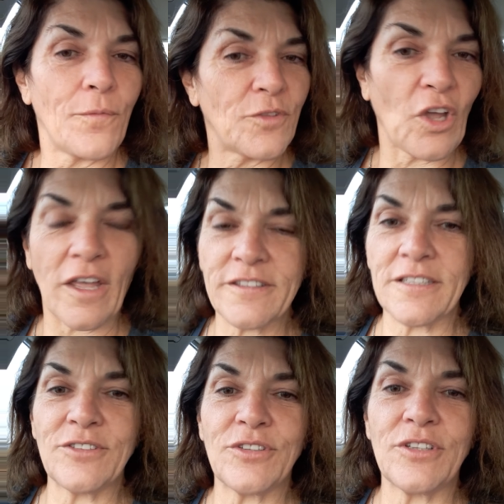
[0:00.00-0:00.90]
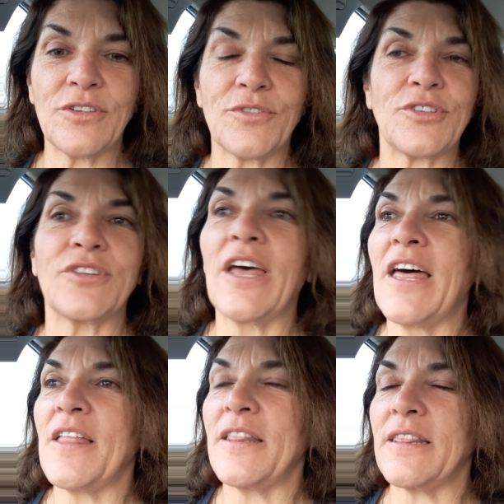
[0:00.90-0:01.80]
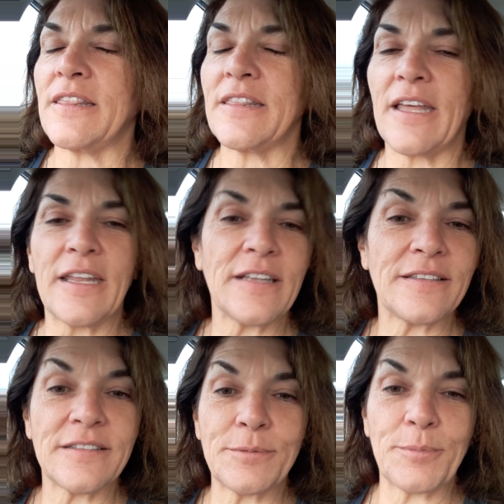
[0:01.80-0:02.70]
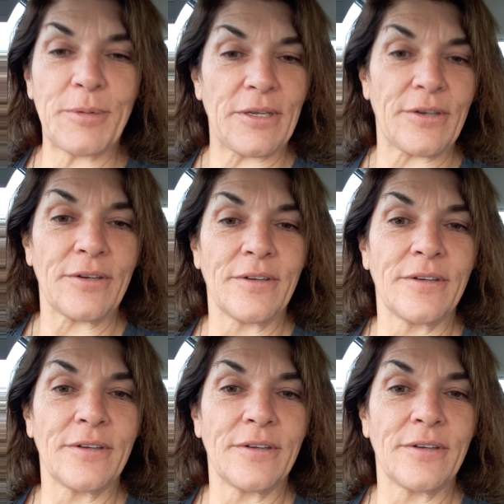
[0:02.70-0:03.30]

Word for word: toss it into the universe. Let it disappear.